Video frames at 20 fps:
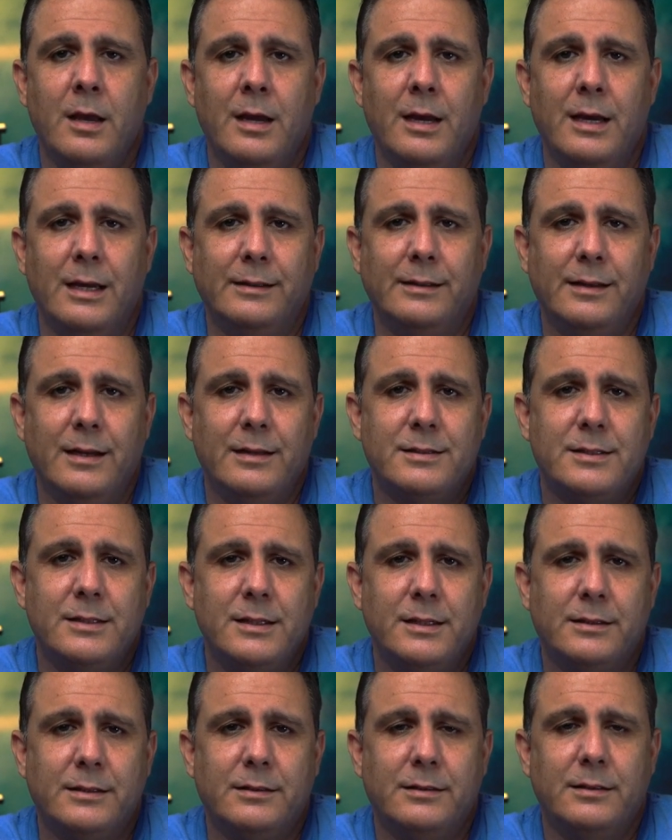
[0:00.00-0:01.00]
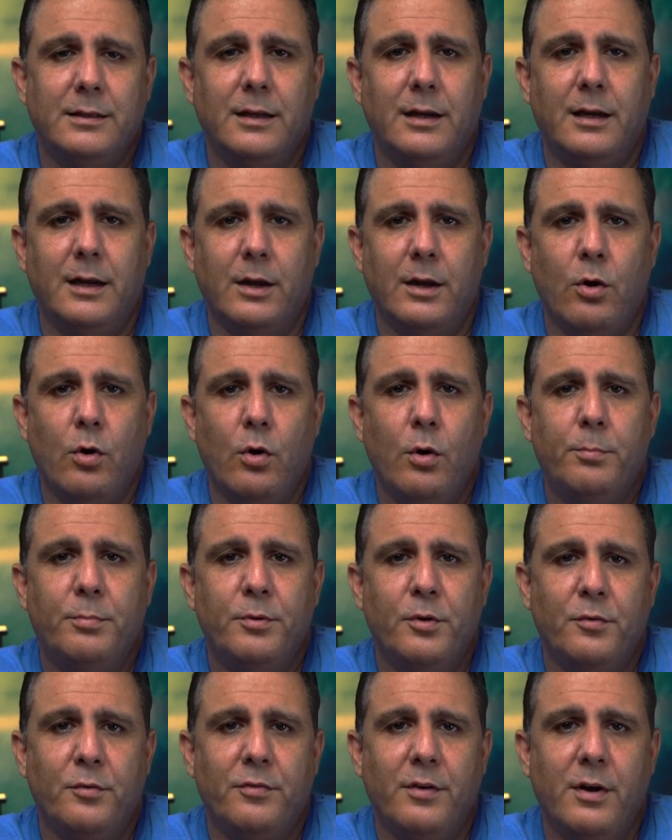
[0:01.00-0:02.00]
And that's it. I hope
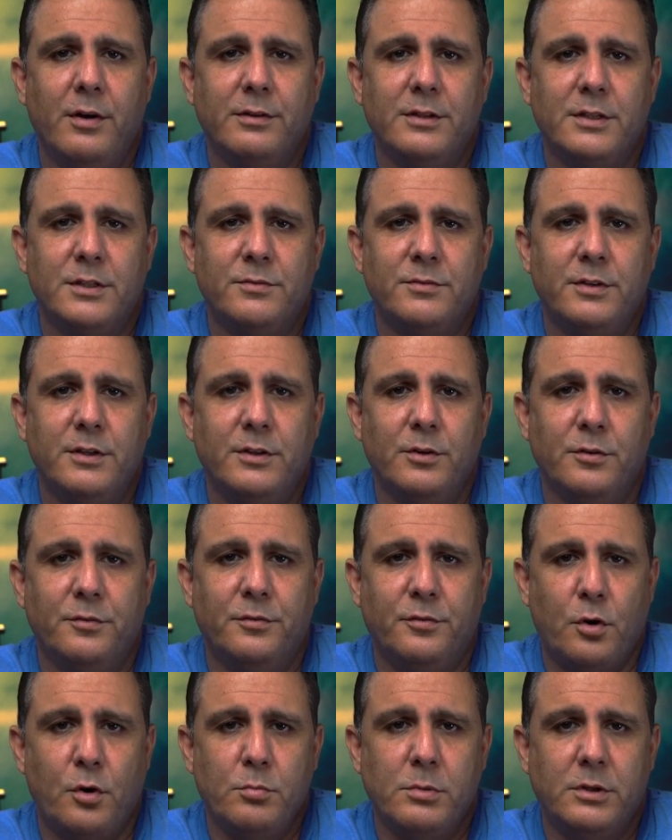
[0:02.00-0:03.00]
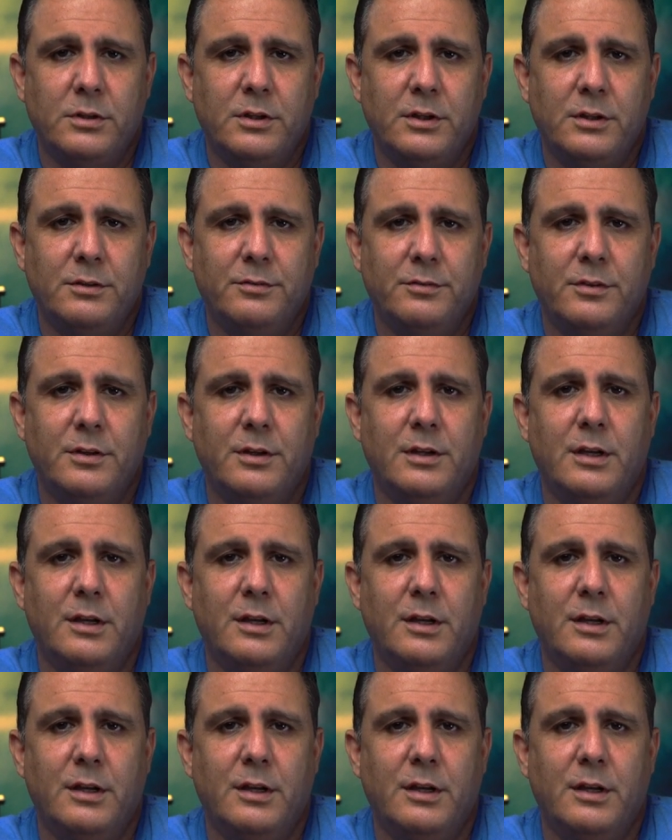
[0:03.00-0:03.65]
you found this video informative.